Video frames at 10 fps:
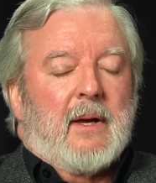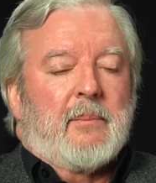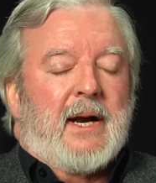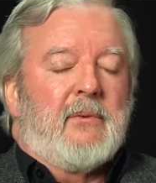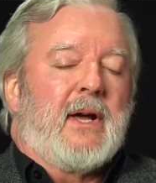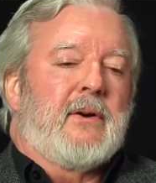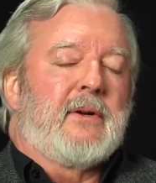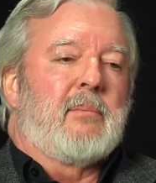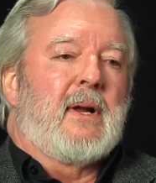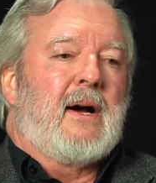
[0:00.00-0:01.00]
But I read on
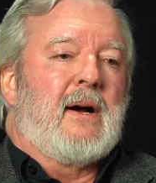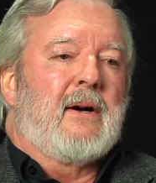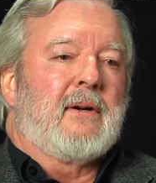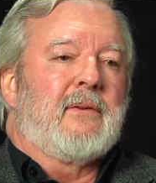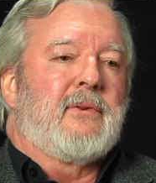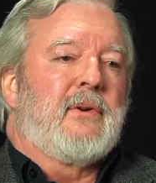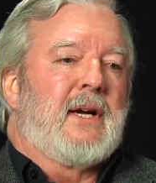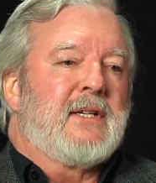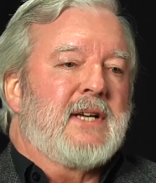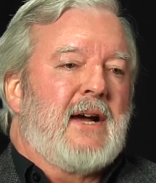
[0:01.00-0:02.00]
a blog a few
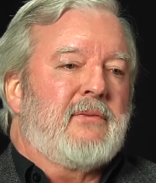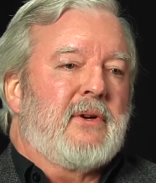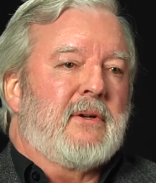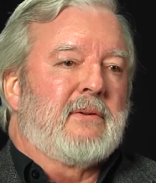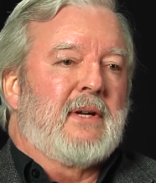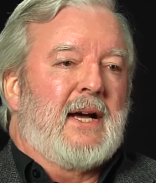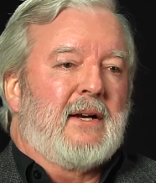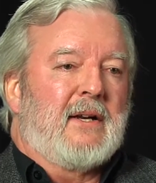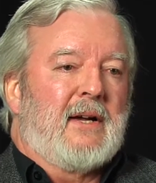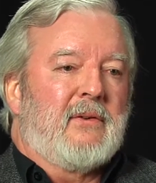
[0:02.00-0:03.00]
days after
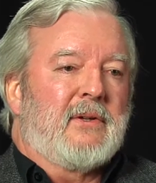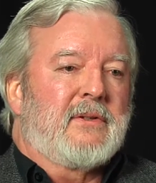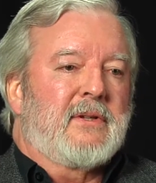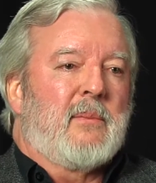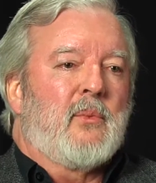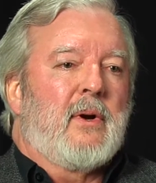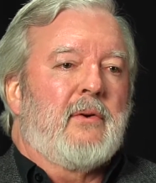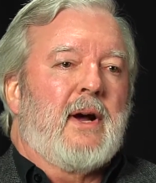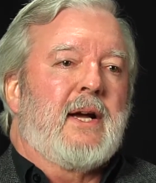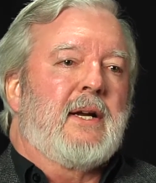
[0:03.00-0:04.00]
9/11, someone
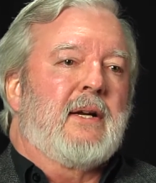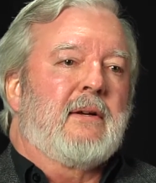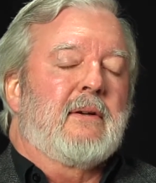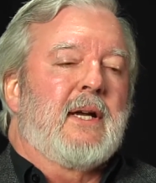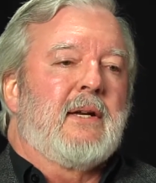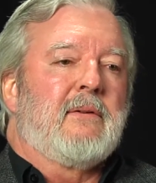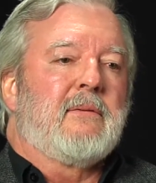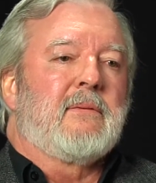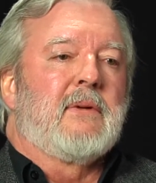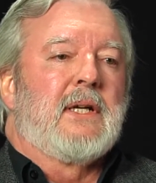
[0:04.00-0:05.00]
writing in
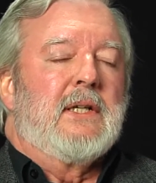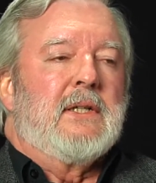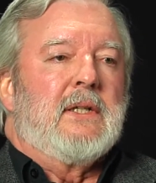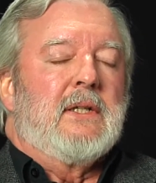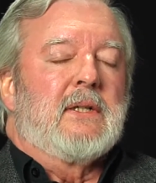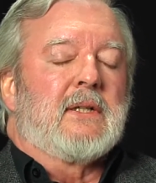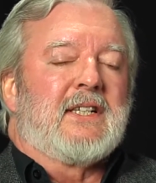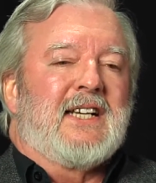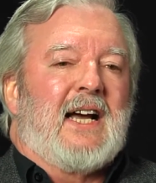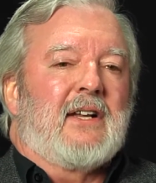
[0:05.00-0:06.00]

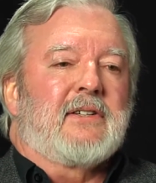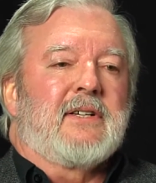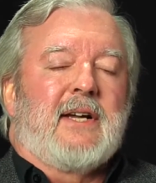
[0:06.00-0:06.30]
italics